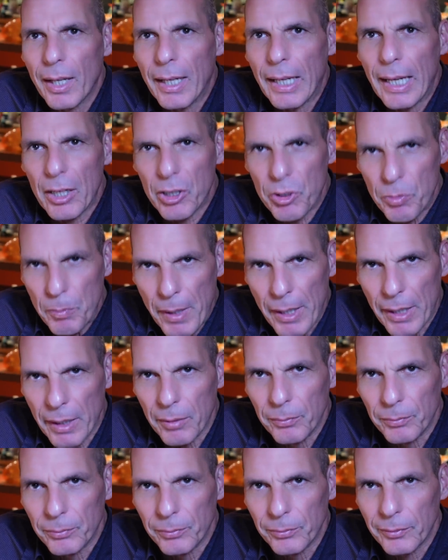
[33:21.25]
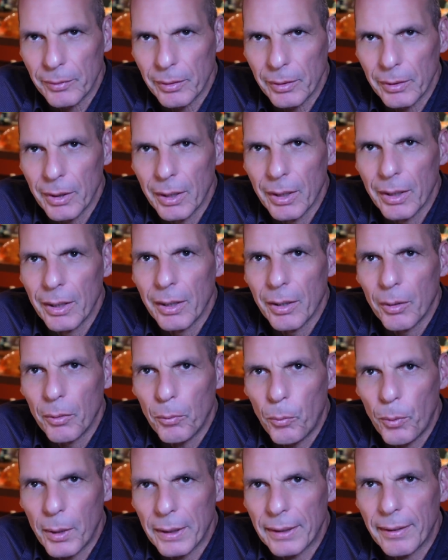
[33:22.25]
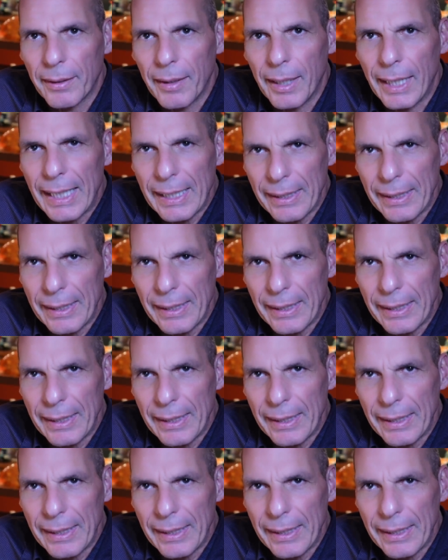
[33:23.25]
Kashmir. What the